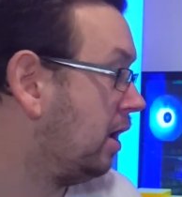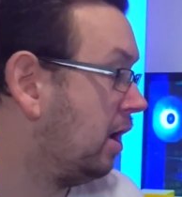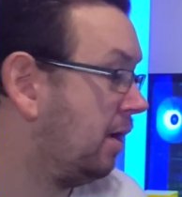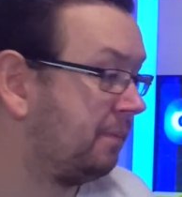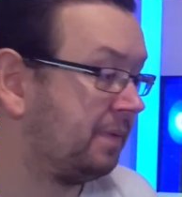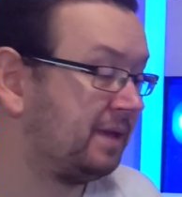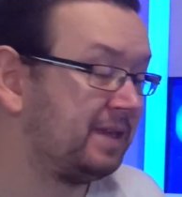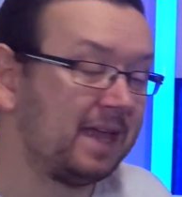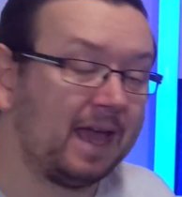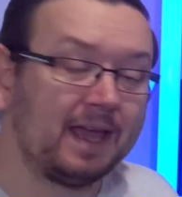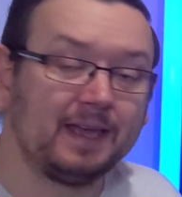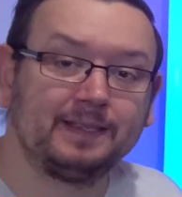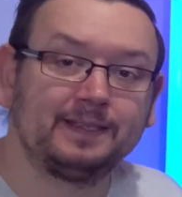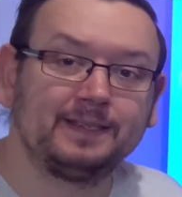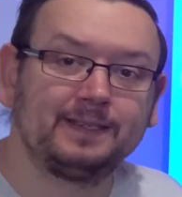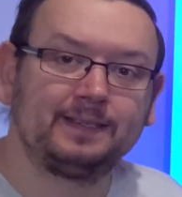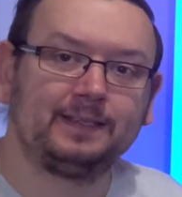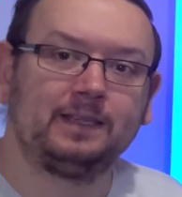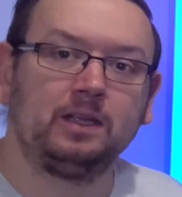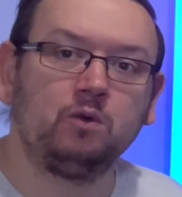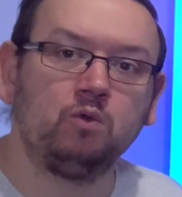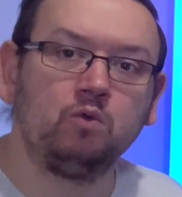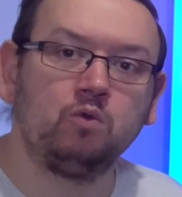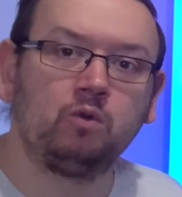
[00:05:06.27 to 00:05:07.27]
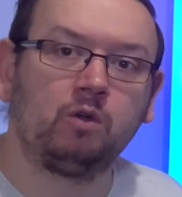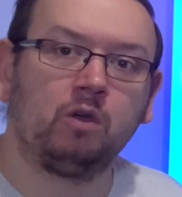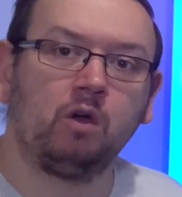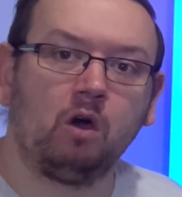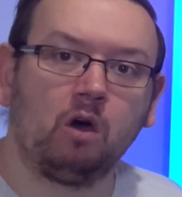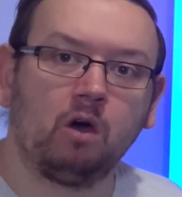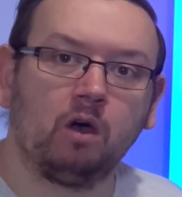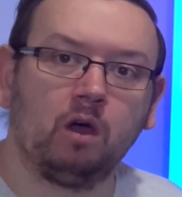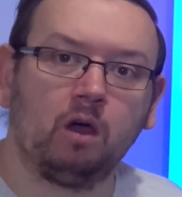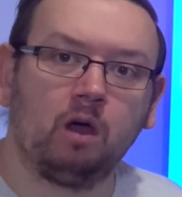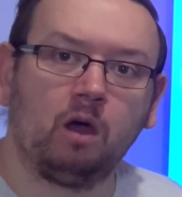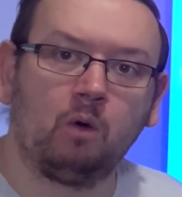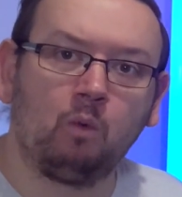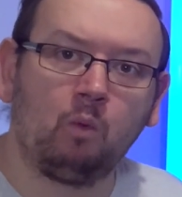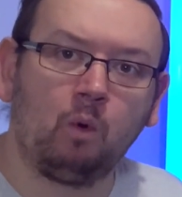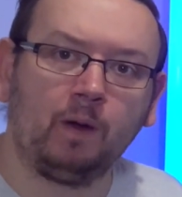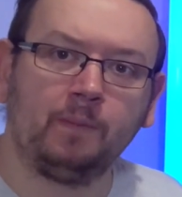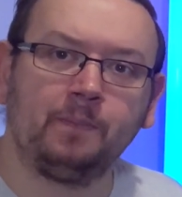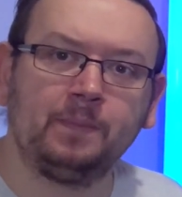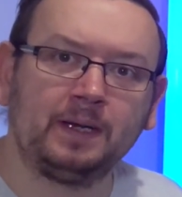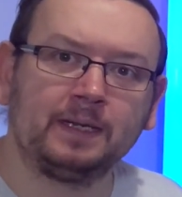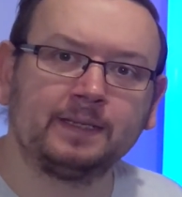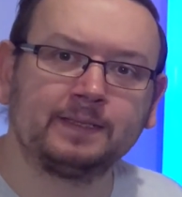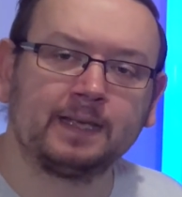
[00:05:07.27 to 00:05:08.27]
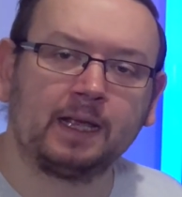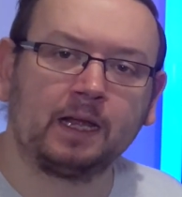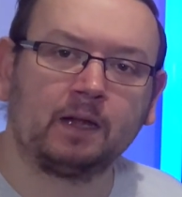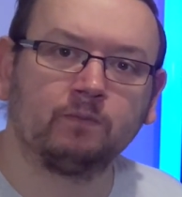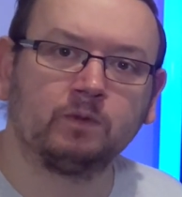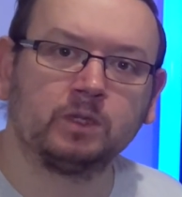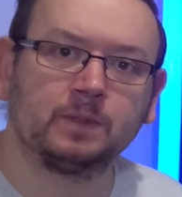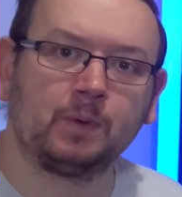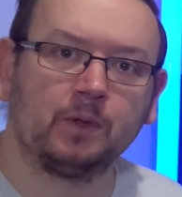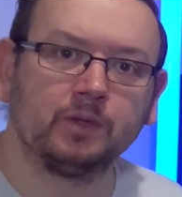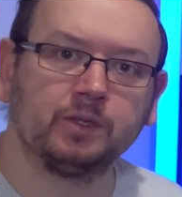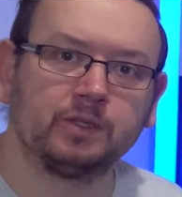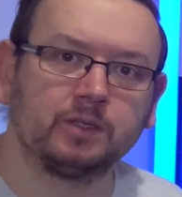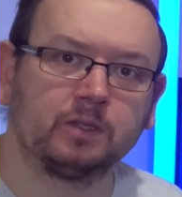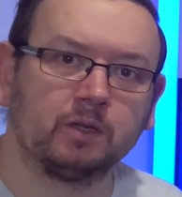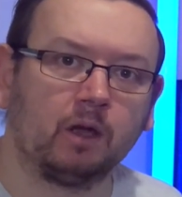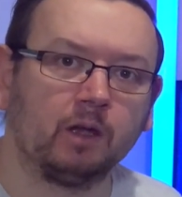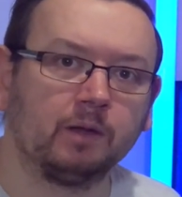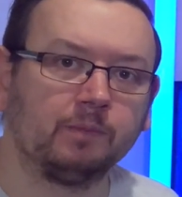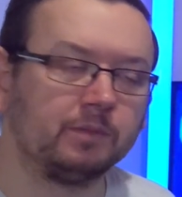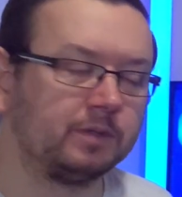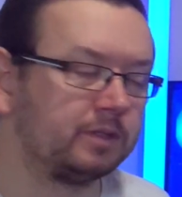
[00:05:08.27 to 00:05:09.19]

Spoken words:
But yeah, it's still got a 1 millisecond response time.